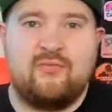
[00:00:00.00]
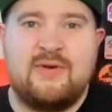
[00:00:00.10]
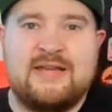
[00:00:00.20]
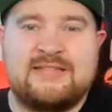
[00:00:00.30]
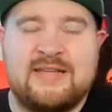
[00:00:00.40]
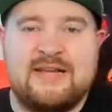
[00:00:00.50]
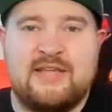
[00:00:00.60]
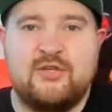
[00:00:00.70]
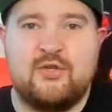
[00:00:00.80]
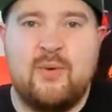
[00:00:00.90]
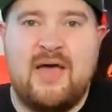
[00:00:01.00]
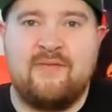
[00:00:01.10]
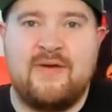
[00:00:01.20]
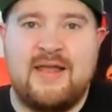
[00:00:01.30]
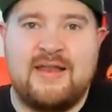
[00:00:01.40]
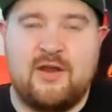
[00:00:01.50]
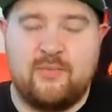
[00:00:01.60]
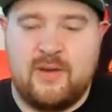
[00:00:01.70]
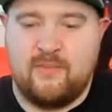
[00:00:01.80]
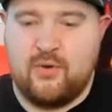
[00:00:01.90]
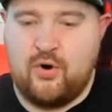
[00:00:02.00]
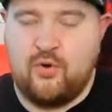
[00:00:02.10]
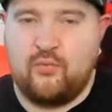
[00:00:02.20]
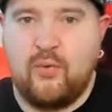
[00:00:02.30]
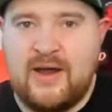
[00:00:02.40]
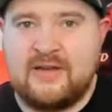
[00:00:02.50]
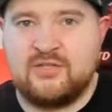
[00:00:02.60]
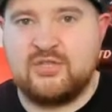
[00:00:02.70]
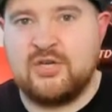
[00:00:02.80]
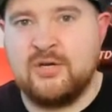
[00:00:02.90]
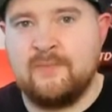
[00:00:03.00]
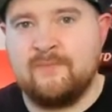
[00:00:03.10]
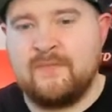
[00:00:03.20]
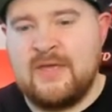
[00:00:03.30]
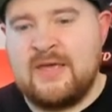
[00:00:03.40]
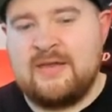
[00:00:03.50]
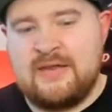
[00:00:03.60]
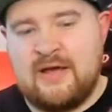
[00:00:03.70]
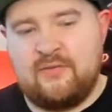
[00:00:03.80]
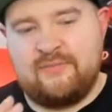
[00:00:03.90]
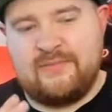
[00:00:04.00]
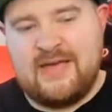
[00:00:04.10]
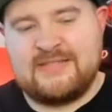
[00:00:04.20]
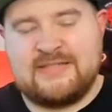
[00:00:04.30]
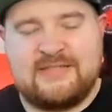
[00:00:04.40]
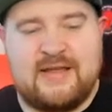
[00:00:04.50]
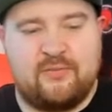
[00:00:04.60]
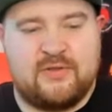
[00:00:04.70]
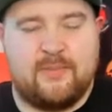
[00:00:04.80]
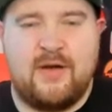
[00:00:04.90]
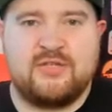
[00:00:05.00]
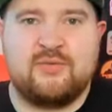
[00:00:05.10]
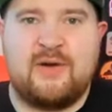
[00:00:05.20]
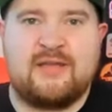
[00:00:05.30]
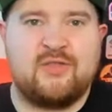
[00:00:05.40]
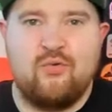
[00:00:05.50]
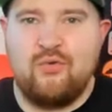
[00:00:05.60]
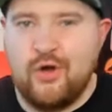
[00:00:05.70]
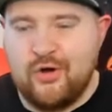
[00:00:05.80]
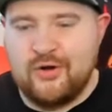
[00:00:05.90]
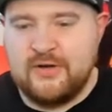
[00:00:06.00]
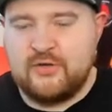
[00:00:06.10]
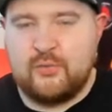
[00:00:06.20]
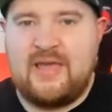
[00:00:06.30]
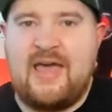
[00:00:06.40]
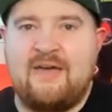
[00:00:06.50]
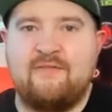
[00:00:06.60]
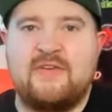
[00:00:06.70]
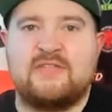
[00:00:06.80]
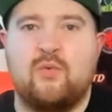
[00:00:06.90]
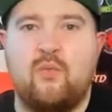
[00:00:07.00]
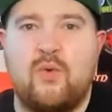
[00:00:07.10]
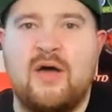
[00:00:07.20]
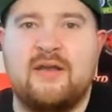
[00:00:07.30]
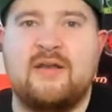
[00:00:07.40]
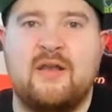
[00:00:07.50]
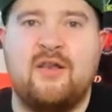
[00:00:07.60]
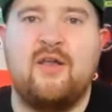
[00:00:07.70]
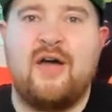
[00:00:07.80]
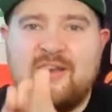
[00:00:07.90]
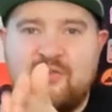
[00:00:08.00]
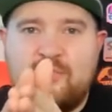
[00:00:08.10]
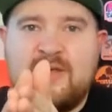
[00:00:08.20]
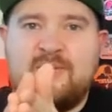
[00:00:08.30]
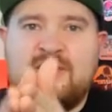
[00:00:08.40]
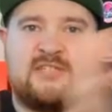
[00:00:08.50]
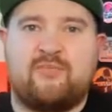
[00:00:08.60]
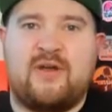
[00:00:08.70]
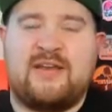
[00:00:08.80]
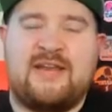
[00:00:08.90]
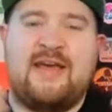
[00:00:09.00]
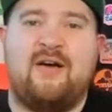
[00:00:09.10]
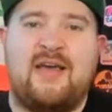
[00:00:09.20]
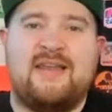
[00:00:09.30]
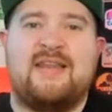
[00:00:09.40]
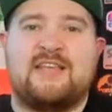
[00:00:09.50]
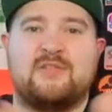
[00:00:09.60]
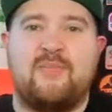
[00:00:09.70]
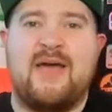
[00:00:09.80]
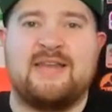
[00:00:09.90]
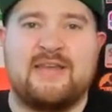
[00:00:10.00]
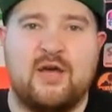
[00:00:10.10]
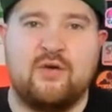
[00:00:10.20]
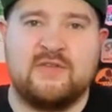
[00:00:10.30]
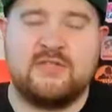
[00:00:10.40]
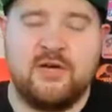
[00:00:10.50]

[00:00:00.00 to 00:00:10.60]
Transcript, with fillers: realistically you do have a little bit more range. Now, as I said, with the Master Mike, no longer do we have this one line of BB spreading out and expanding over